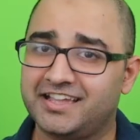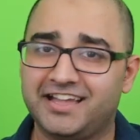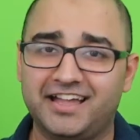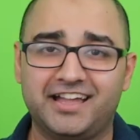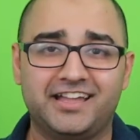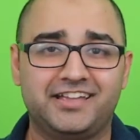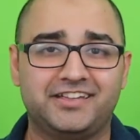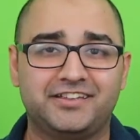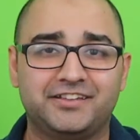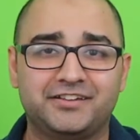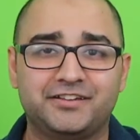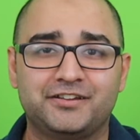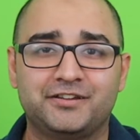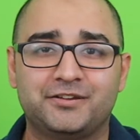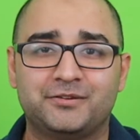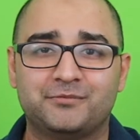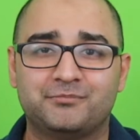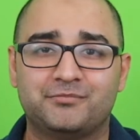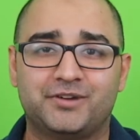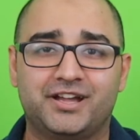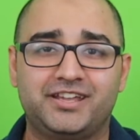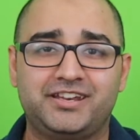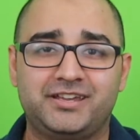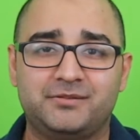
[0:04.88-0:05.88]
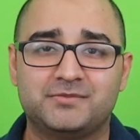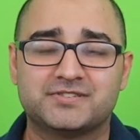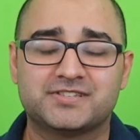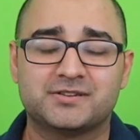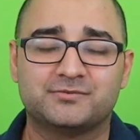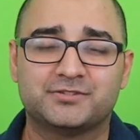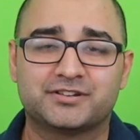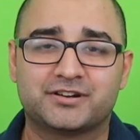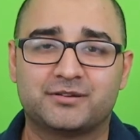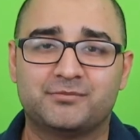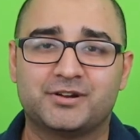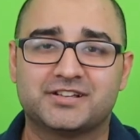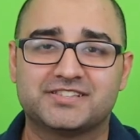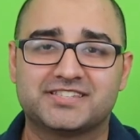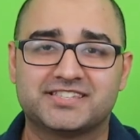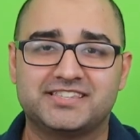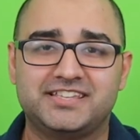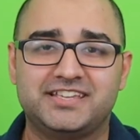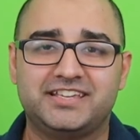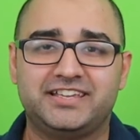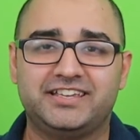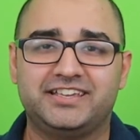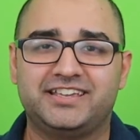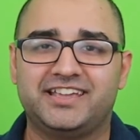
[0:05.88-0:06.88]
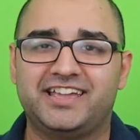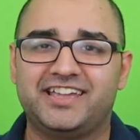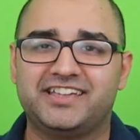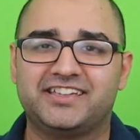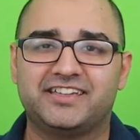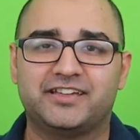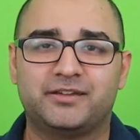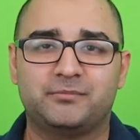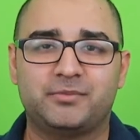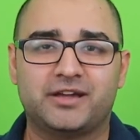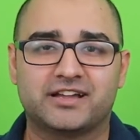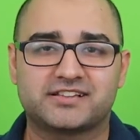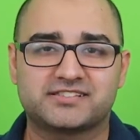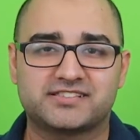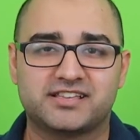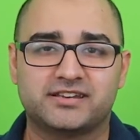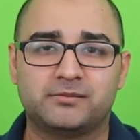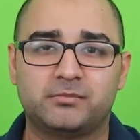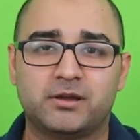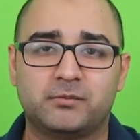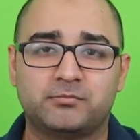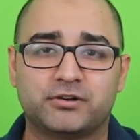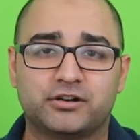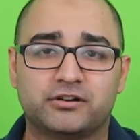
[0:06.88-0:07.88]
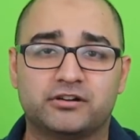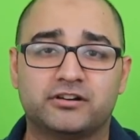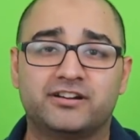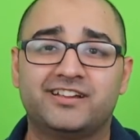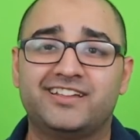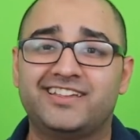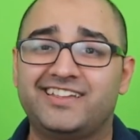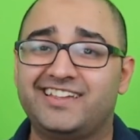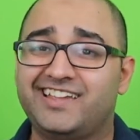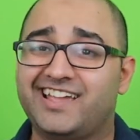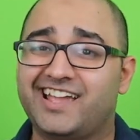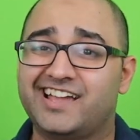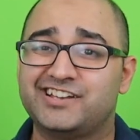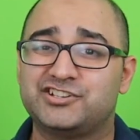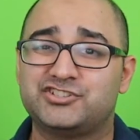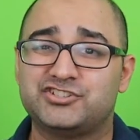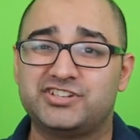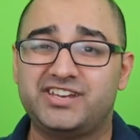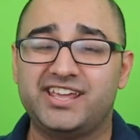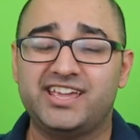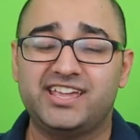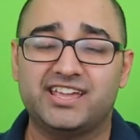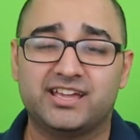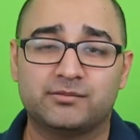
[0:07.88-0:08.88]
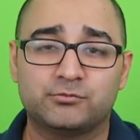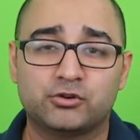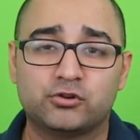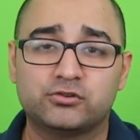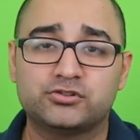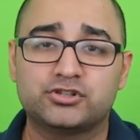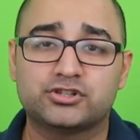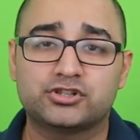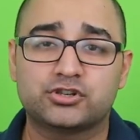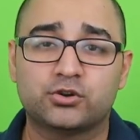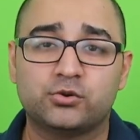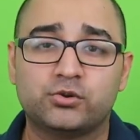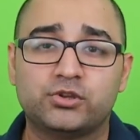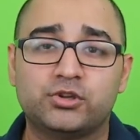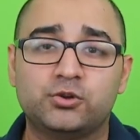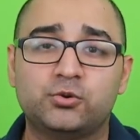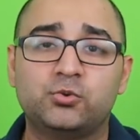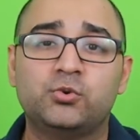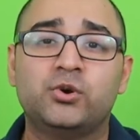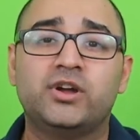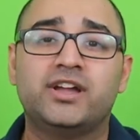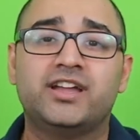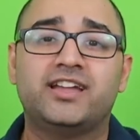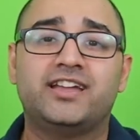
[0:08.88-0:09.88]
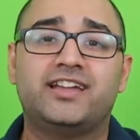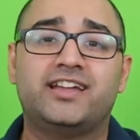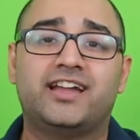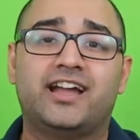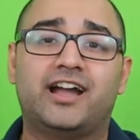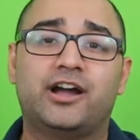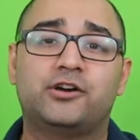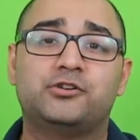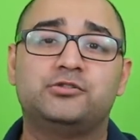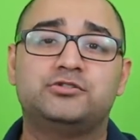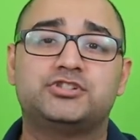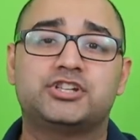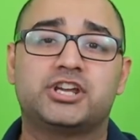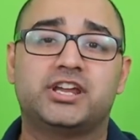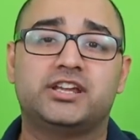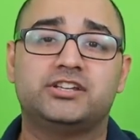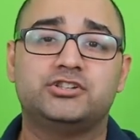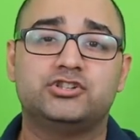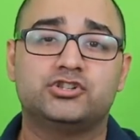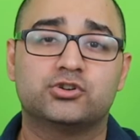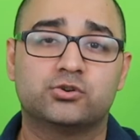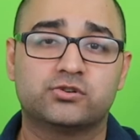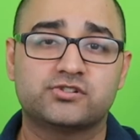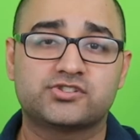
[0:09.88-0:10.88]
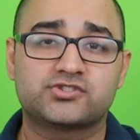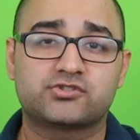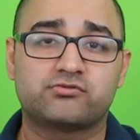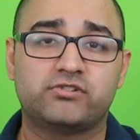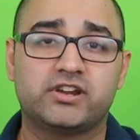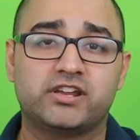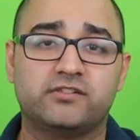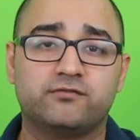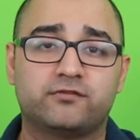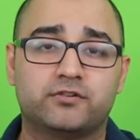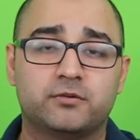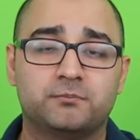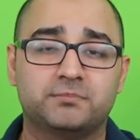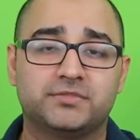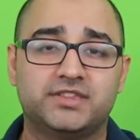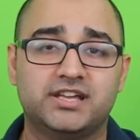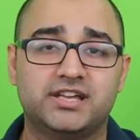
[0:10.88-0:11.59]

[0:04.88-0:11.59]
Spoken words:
Hi, my name is Abdulrahman Siddiqui, aka Pakistani Pepper, and today I'm going to show you how to change your screen from